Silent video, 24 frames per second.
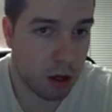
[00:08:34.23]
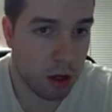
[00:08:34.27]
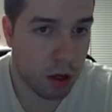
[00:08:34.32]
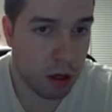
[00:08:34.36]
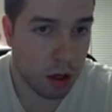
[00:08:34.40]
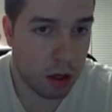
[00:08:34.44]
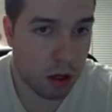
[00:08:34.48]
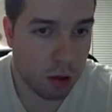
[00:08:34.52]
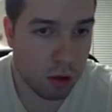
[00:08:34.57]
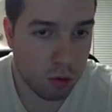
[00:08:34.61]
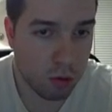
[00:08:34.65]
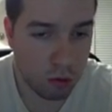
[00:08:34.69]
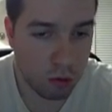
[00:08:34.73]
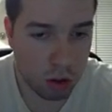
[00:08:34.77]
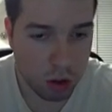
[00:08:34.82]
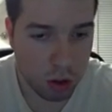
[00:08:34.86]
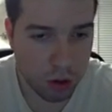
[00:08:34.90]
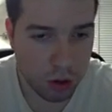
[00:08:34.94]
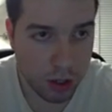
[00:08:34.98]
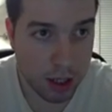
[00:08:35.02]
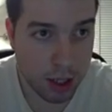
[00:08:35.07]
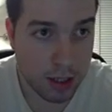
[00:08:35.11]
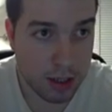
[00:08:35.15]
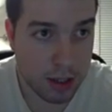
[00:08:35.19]
good
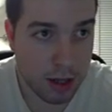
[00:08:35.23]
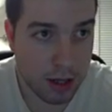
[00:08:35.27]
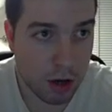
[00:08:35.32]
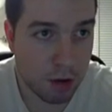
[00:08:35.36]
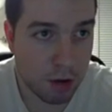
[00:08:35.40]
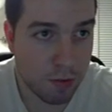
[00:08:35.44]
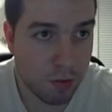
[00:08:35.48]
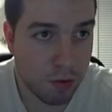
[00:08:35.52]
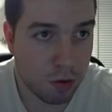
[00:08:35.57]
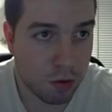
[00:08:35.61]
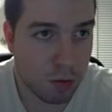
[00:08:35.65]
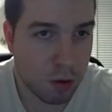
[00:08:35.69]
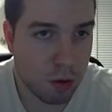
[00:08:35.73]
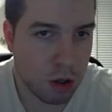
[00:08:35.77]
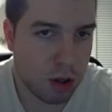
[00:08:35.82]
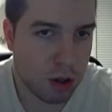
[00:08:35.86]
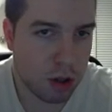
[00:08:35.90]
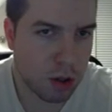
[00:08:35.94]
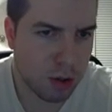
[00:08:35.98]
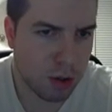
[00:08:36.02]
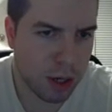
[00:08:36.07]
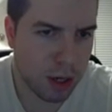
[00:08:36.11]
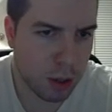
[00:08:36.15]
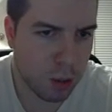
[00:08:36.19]
trades. Now, if you're
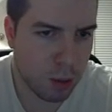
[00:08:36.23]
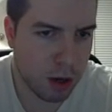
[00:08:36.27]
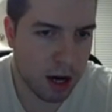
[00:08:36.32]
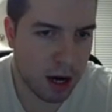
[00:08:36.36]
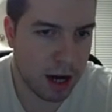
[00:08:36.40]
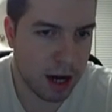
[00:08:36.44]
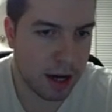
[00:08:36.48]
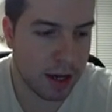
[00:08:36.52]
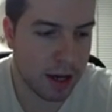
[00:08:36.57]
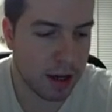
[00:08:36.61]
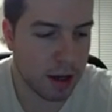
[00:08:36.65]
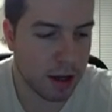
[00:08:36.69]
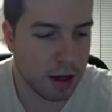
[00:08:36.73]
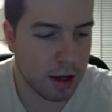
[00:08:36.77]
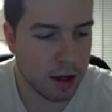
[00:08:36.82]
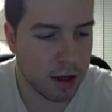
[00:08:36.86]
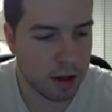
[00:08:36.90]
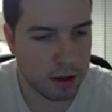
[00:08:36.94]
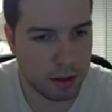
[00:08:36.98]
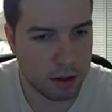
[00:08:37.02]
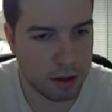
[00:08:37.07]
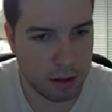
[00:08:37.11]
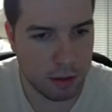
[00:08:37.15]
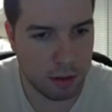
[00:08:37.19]
wondering why
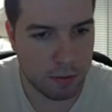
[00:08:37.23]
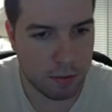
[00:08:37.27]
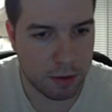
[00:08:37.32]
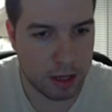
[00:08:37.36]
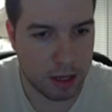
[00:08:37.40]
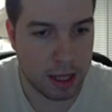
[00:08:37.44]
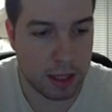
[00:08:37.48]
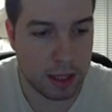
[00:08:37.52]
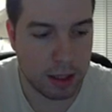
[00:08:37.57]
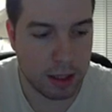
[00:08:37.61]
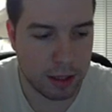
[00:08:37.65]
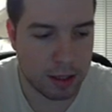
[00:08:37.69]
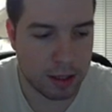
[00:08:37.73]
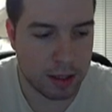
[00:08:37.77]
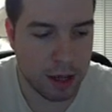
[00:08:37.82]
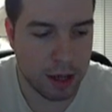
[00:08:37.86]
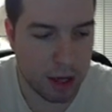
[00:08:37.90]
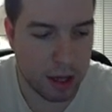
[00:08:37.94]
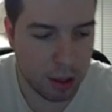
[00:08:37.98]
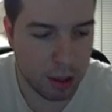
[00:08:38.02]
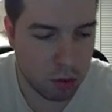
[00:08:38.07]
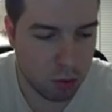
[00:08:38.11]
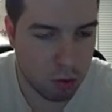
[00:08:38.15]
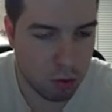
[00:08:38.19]
did Fnatic
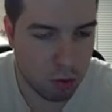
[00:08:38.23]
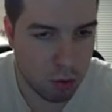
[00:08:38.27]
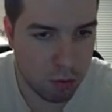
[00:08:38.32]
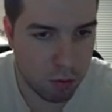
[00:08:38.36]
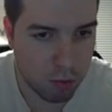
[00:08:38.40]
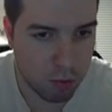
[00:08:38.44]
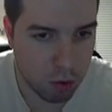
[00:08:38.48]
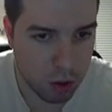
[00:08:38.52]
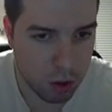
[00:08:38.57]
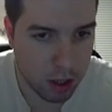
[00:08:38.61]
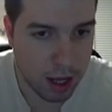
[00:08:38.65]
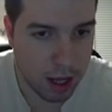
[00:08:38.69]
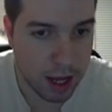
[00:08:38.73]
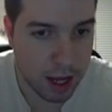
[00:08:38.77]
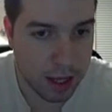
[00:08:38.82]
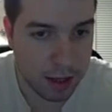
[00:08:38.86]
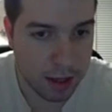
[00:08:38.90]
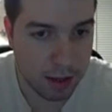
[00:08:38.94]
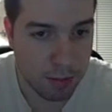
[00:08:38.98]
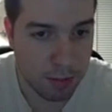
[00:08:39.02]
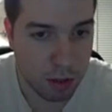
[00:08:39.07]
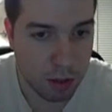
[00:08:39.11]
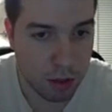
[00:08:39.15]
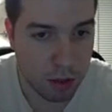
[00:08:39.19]
decide to go for that, I
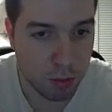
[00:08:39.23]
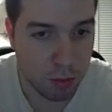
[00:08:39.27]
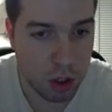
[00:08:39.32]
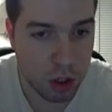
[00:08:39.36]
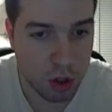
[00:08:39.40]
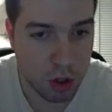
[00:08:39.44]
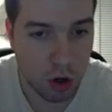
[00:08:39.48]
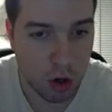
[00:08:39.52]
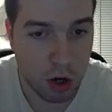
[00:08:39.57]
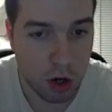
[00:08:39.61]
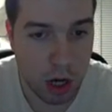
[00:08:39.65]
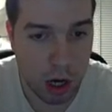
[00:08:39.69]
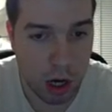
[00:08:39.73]
mean, we saw how